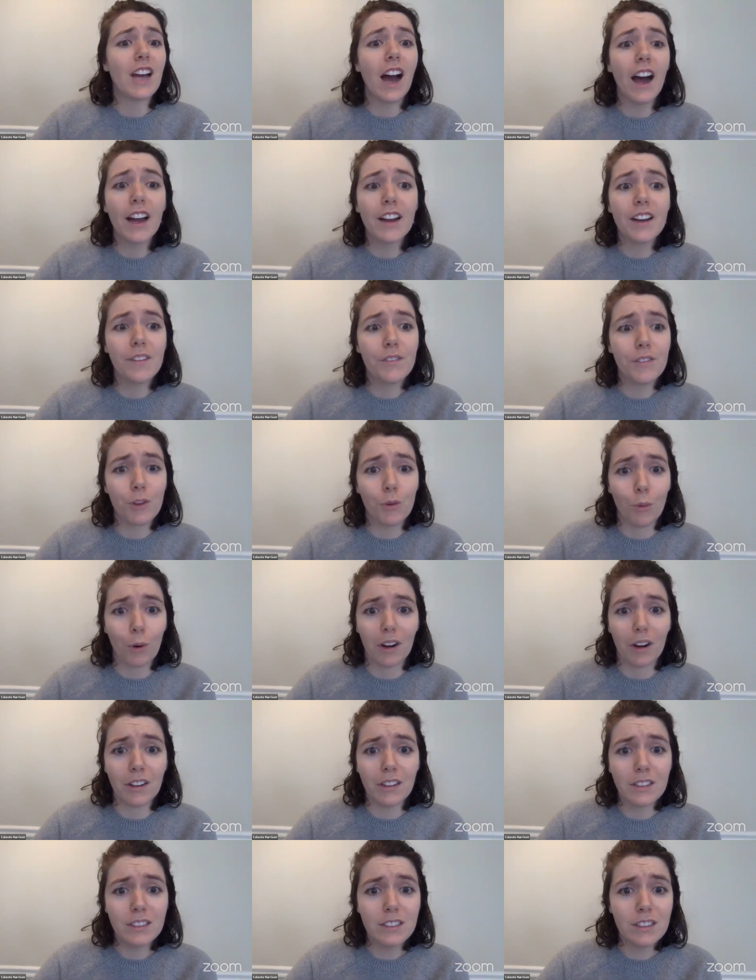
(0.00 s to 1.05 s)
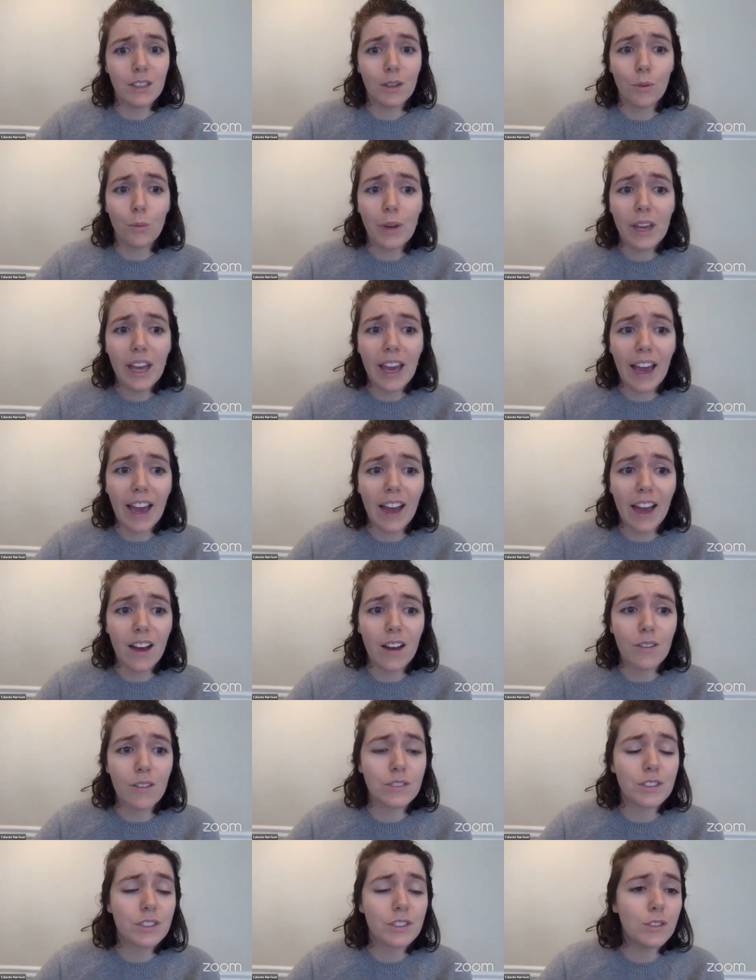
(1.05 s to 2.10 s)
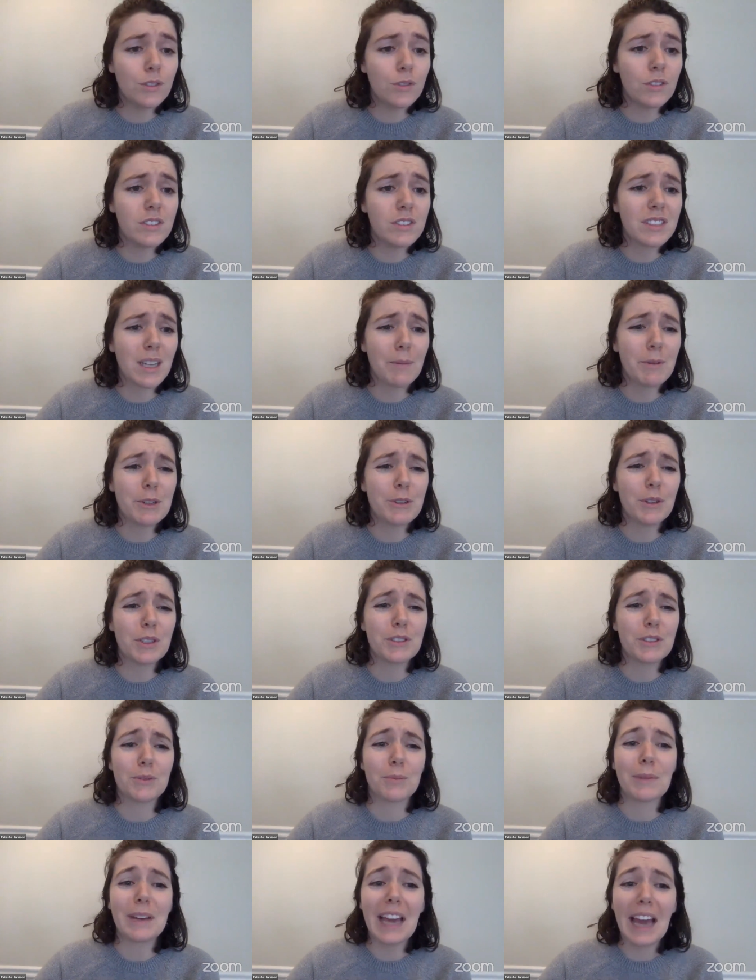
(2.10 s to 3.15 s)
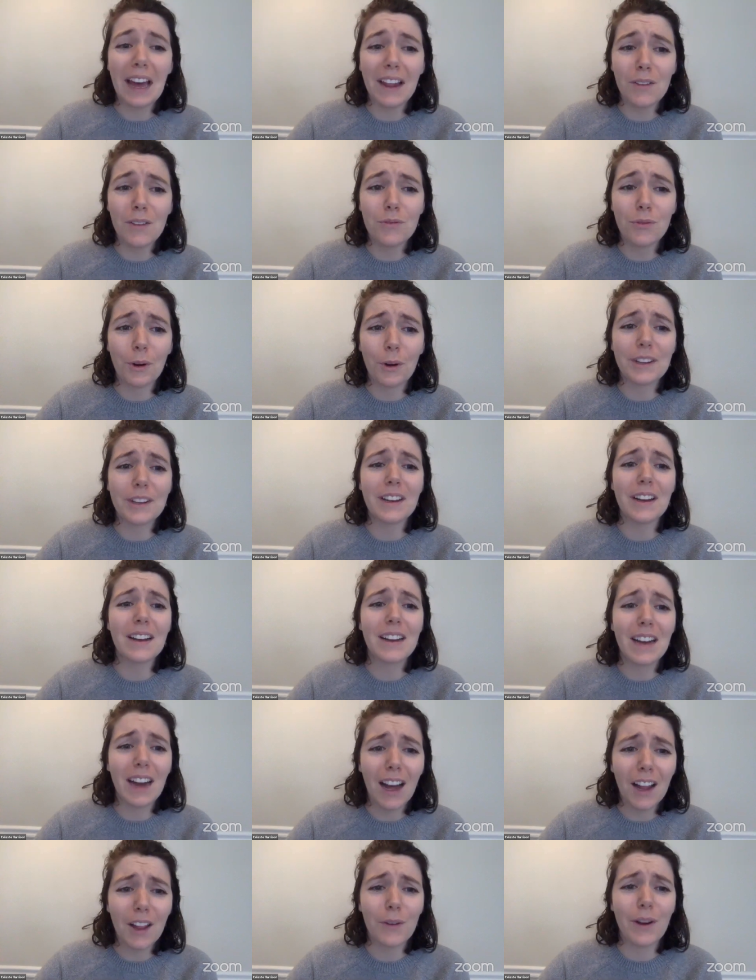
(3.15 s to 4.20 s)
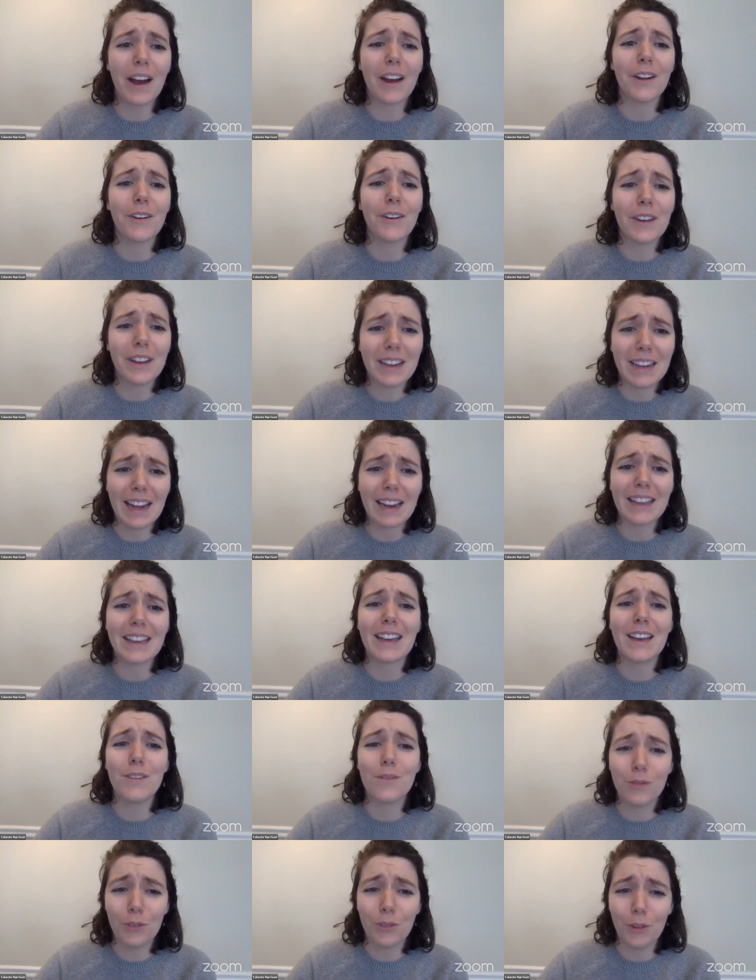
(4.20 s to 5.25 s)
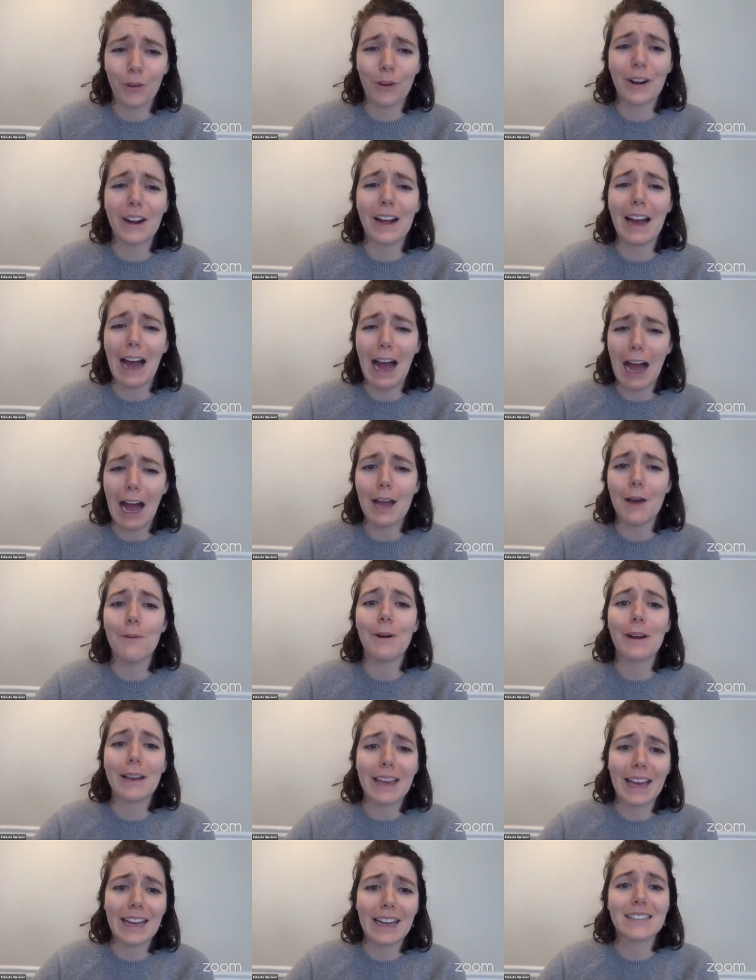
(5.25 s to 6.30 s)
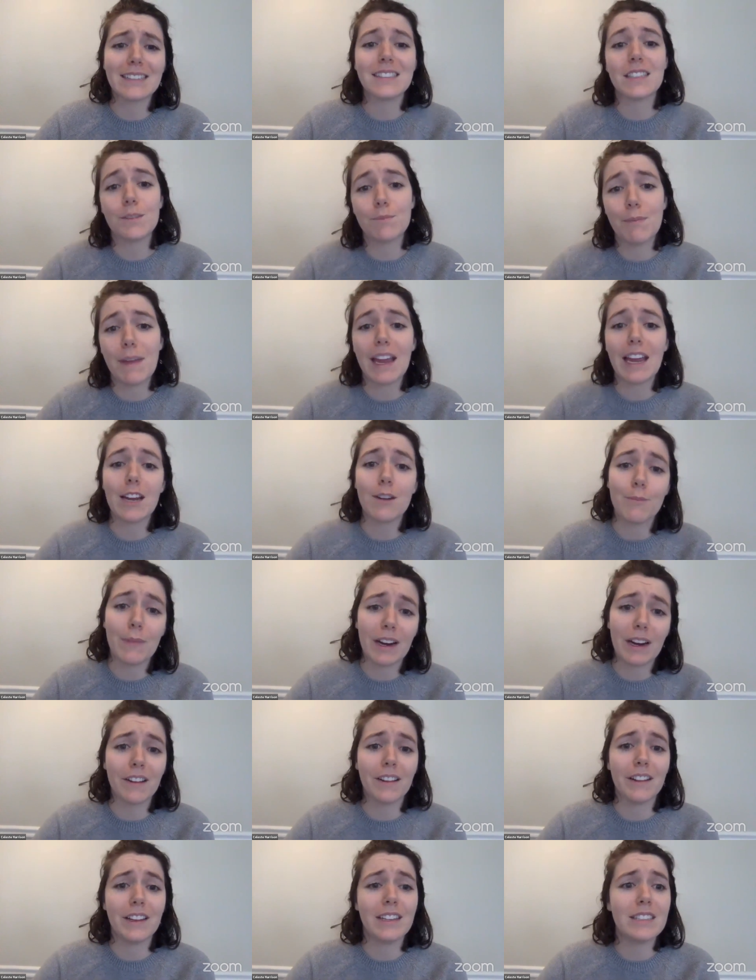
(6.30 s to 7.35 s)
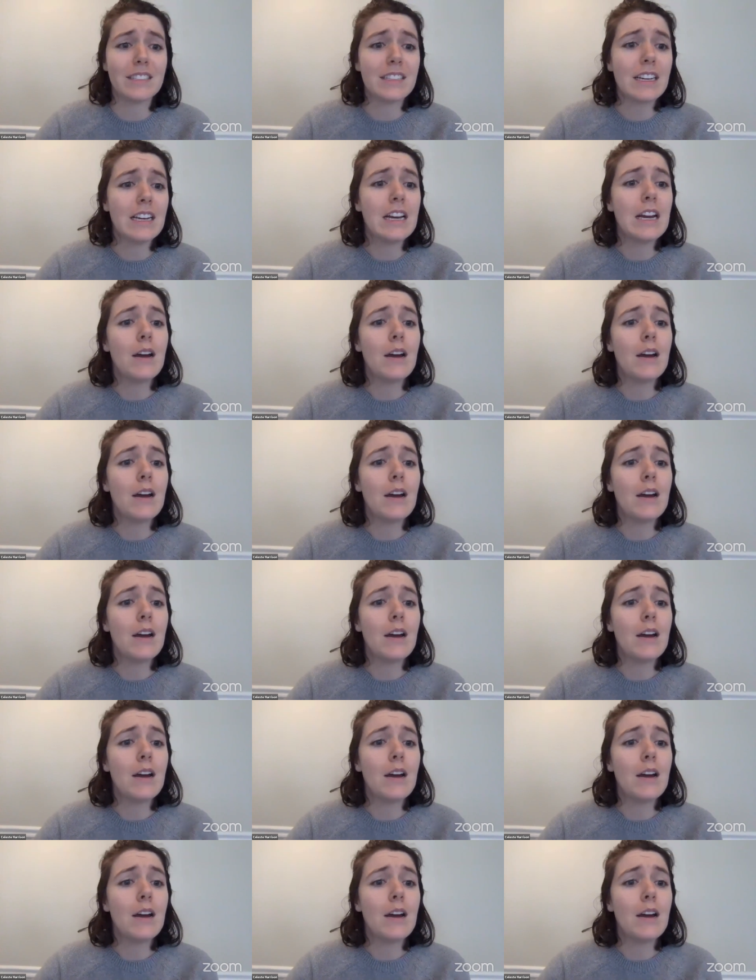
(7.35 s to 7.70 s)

ton of the world. We have students coming to us from California, Colorado, Connecticut, Florida, Iowa, Kansas, Maine, Maryland,